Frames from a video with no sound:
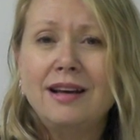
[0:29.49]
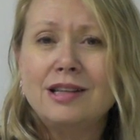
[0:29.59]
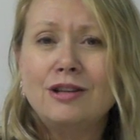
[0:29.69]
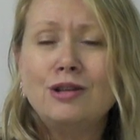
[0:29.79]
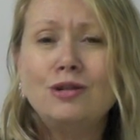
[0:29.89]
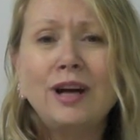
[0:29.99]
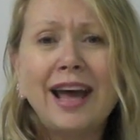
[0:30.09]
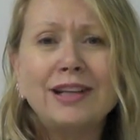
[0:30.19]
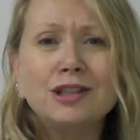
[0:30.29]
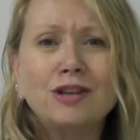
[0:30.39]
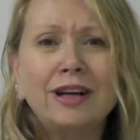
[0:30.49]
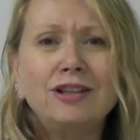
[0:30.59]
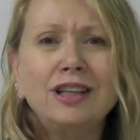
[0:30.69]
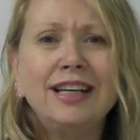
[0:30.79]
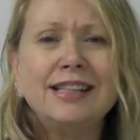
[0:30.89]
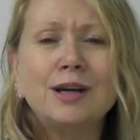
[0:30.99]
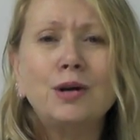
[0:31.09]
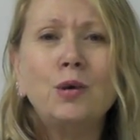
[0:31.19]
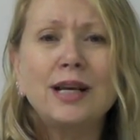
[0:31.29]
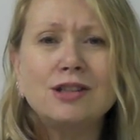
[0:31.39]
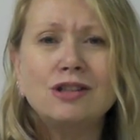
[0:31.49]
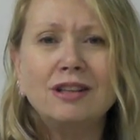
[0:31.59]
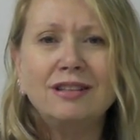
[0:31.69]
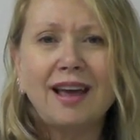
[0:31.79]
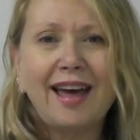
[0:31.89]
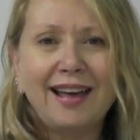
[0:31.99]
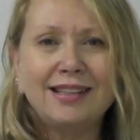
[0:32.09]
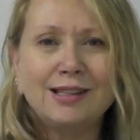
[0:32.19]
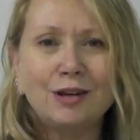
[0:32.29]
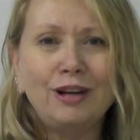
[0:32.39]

So the 3H strategy is a question-answer